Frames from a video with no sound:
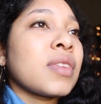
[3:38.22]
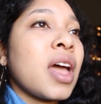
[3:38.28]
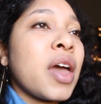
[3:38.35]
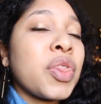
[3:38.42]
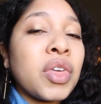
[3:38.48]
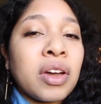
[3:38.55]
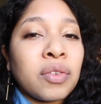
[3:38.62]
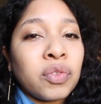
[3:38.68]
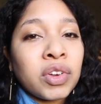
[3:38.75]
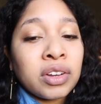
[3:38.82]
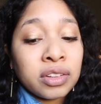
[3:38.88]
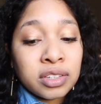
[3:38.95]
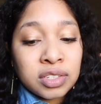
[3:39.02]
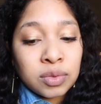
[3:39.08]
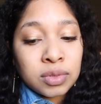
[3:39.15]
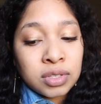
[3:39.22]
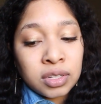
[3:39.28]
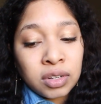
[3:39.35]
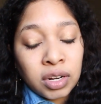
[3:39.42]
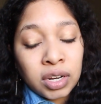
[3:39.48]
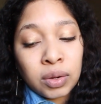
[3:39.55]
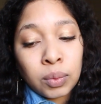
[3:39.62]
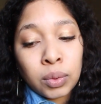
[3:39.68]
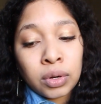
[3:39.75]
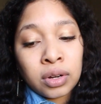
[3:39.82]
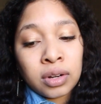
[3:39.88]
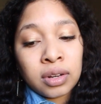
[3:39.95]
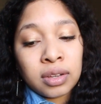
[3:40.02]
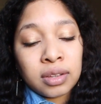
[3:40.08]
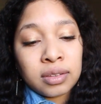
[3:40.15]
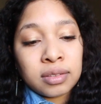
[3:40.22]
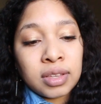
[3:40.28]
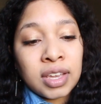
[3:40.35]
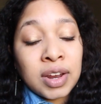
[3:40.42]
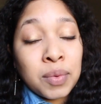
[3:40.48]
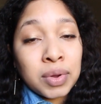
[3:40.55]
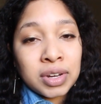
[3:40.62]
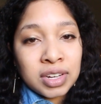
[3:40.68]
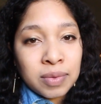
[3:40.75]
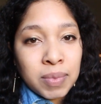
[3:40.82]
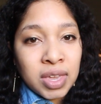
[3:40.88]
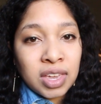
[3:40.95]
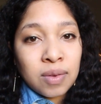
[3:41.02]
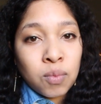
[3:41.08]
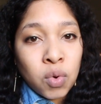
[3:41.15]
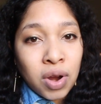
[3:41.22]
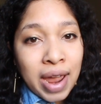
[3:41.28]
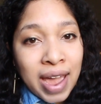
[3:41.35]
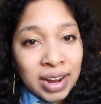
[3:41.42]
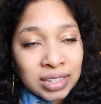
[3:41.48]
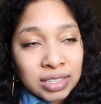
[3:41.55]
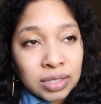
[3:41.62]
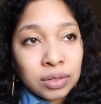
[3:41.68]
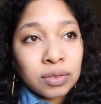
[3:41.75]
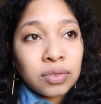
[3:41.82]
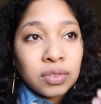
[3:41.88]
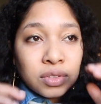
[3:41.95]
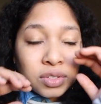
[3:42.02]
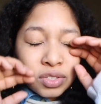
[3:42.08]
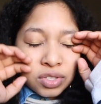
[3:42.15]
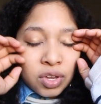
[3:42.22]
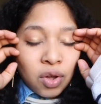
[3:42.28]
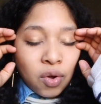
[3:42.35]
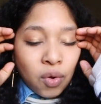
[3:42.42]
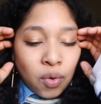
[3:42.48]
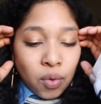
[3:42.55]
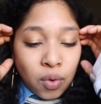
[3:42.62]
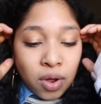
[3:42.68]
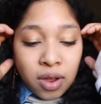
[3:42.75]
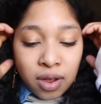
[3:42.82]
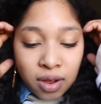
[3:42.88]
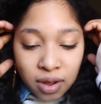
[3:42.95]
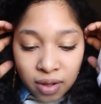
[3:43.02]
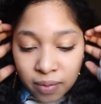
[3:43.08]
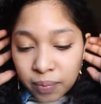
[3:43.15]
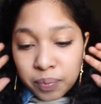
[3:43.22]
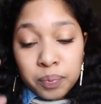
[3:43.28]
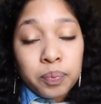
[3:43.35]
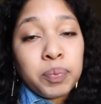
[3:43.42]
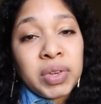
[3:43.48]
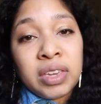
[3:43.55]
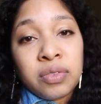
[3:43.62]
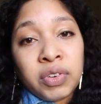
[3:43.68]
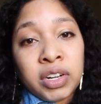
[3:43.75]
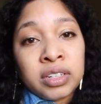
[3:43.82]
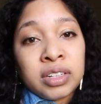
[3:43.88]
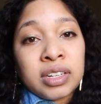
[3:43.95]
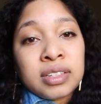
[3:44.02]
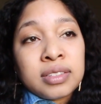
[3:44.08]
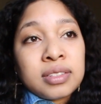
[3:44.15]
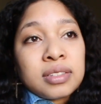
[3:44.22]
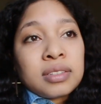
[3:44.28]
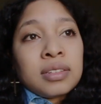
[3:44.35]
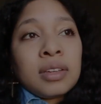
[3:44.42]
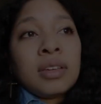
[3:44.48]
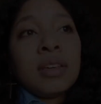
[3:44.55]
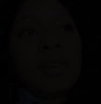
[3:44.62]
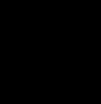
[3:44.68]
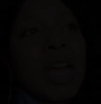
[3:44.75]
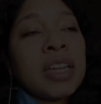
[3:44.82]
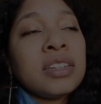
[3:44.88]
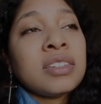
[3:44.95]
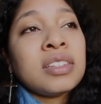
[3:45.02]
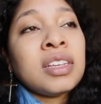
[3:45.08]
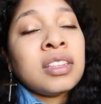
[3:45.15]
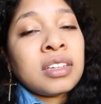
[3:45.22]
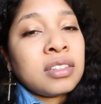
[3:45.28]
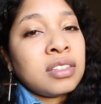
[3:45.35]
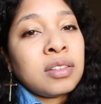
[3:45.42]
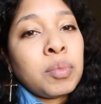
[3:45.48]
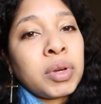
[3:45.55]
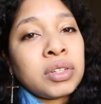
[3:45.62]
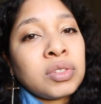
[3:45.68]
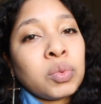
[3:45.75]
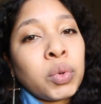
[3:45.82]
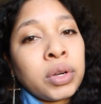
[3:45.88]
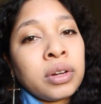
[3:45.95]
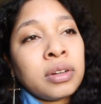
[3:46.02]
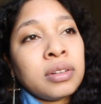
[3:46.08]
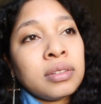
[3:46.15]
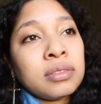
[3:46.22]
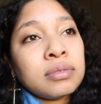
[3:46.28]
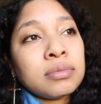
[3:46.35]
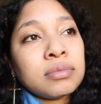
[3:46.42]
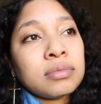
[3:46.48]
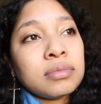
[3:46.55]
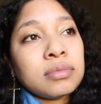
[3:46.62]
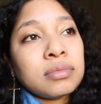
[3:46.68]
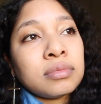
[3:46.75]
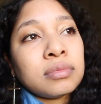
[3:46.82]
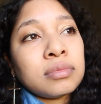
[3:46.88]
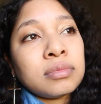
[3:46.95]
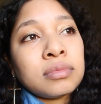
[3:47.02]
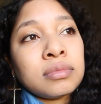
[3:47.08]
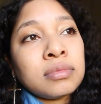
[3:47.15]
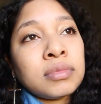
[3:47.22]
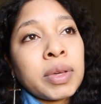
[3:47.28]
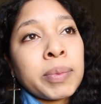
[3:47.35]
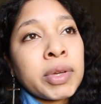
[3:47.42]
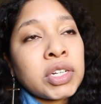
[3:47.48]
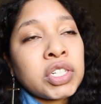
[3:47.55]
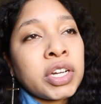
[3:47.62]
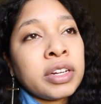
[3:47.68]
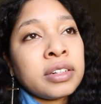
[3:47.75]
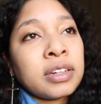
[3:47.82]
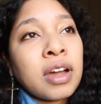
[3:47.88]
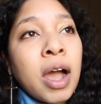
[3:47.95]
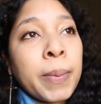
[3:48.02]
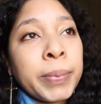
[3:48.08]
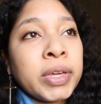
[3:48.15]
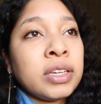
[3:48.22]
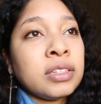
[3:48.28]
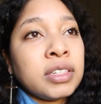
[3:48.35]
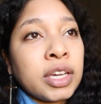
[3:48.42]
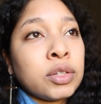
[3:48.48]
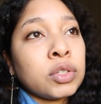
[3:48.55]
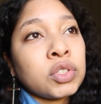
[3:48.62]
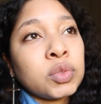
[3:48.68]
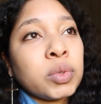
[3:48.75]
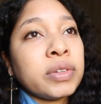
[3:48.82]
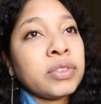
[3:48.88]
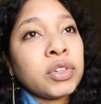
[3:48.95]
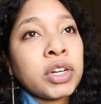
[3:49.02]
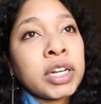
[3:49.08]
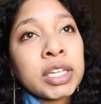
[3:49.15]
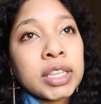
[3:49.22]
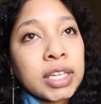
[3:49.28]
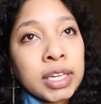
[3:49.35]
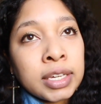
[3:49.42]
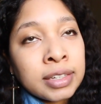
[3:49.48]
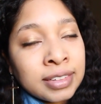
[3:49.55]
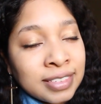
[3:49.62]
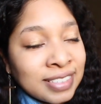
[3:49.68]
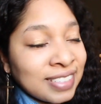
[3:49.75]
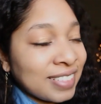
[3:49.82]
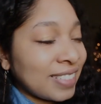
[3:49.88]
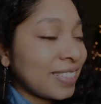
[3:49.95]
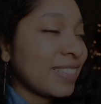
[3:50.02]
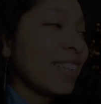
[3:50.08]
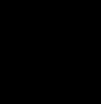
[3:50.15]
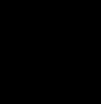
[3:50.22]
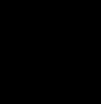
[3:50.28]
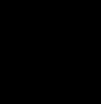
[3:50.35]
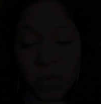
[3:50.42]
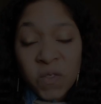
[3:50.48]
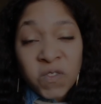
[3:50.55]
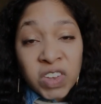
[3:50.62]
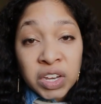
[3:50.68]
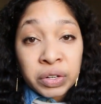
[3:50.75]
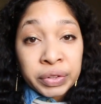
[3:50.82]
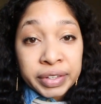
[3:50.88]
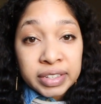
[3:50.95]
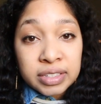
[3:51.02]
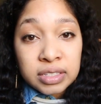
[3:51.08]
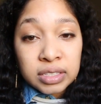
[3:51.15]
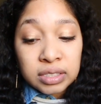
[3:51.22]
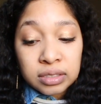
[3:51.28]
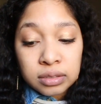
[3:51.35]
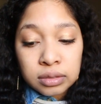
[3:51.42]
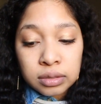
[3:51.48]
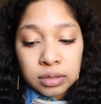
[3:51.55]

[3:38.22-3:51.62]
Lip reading: I thought fearless was a great word, and I wanted to make it more active. So, be fearless. I just think that's the best word. I'm not trying to copy Taylor Swift or anything. Fearless.